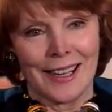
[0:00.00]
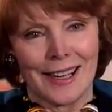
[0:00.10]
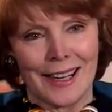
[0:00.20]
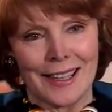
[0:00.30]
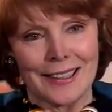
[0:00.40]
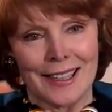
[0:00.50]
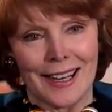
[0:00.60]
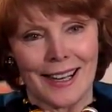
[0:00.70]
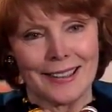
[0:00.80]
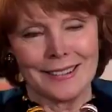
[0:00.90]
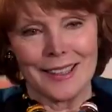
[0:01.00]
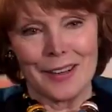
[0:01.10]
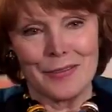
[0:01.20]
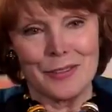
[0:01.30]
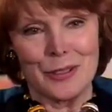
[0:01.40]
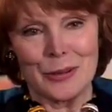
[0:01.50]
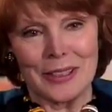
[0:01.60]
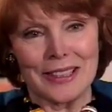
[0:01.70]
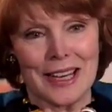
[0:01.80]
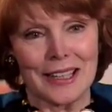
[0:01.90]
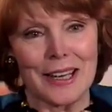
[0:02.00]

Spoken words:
I loved doing that